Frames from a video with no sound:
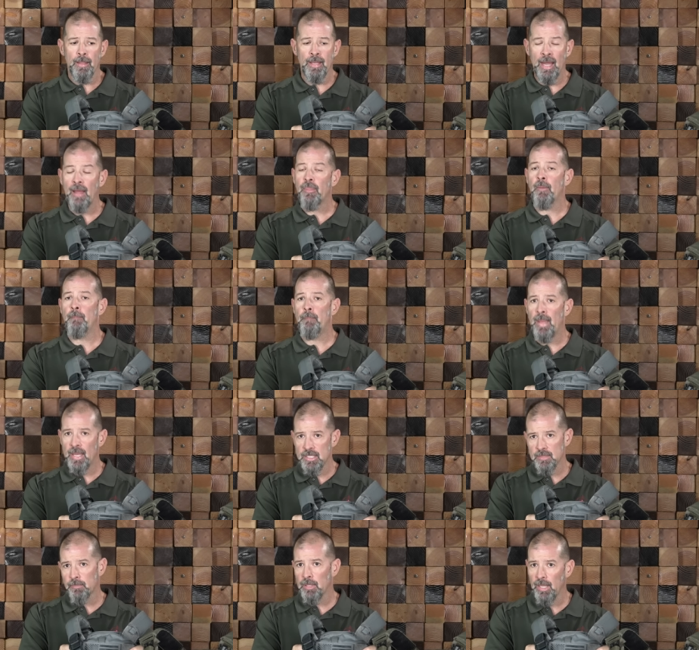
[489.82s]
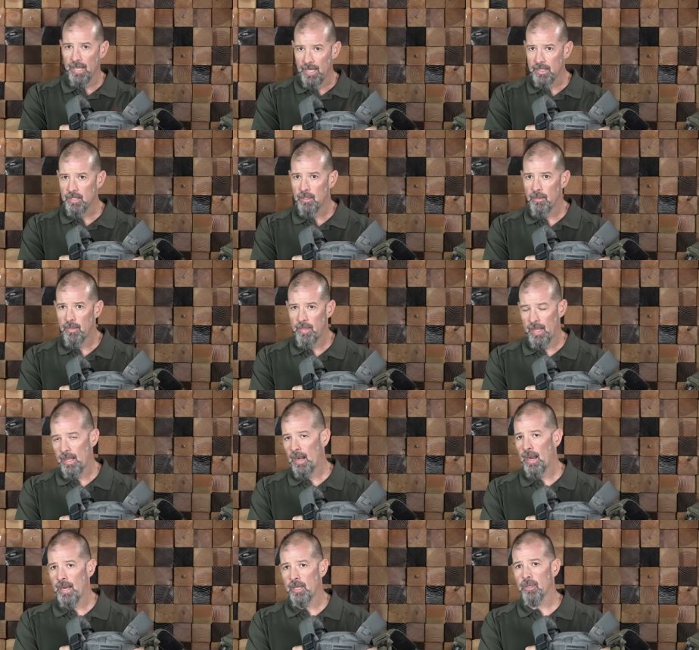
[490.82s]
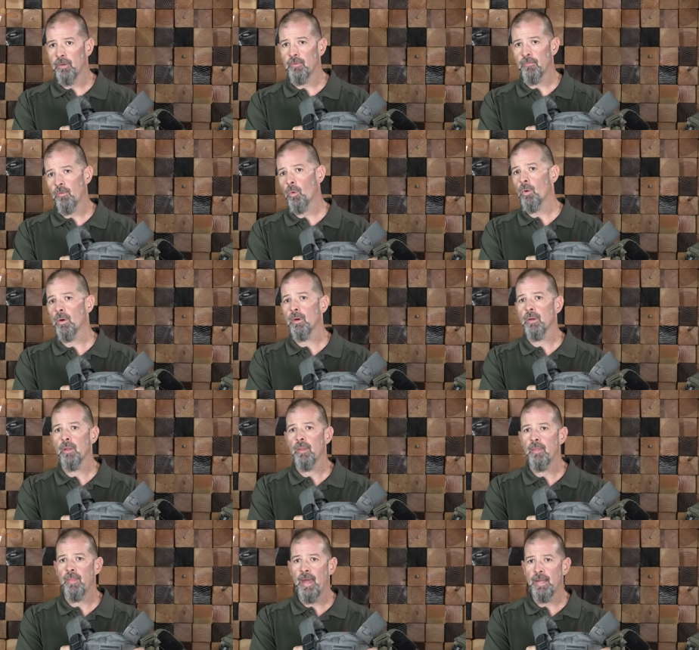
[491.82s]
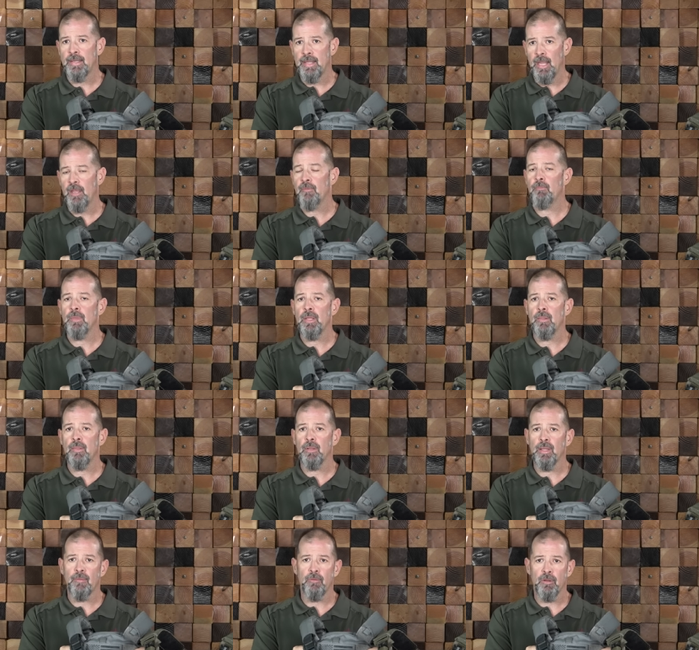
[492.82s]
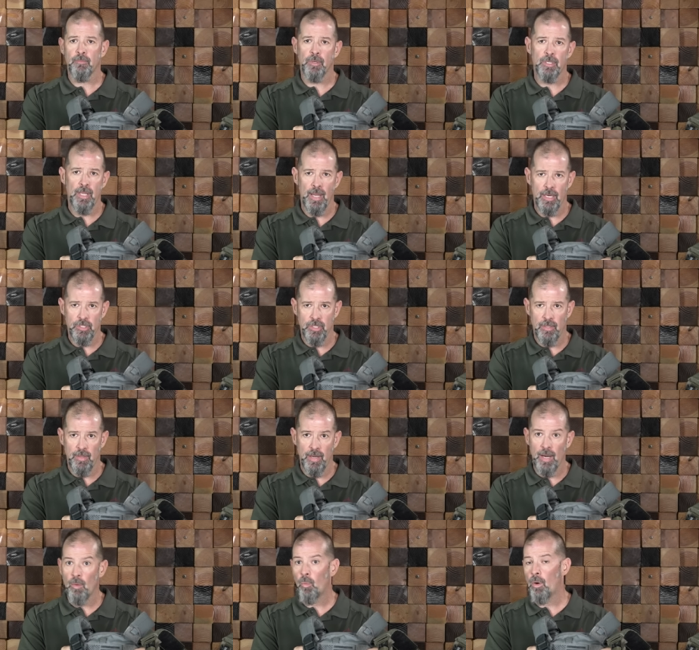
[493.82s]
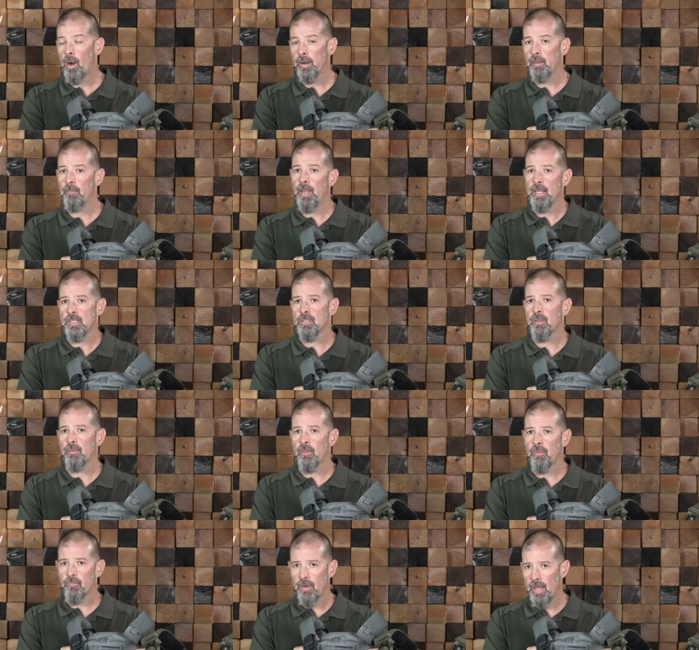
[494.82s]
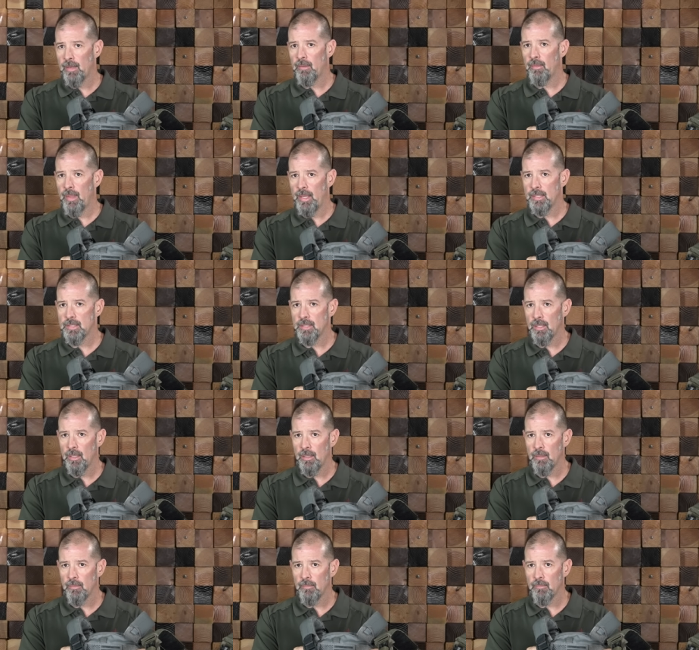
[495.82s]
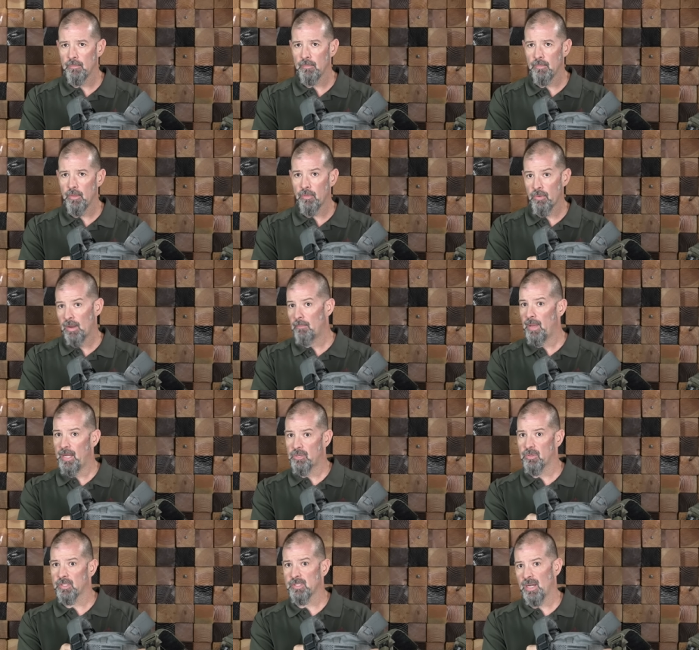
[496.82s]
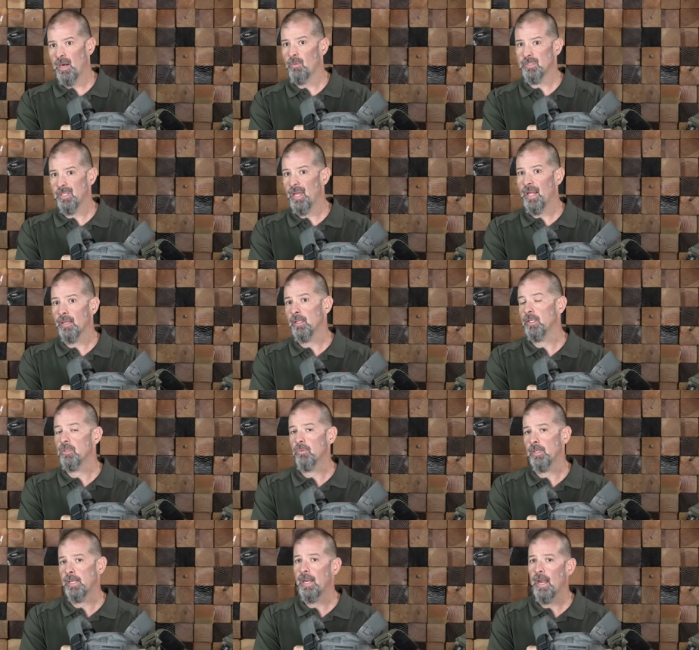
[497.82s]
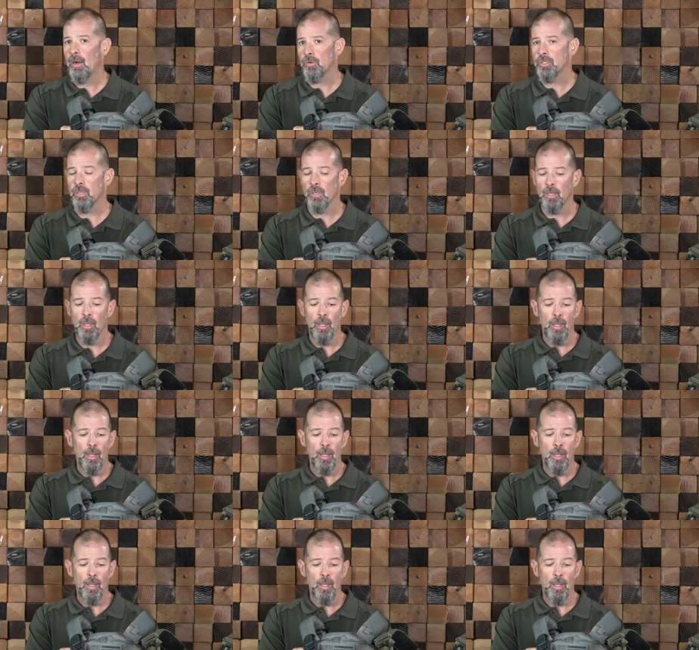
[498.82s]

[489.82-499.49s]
got the best plate that I could afford that gave me the level of protection that I wanted based on the threat that uh, the threat matrix that I was likely to encounter.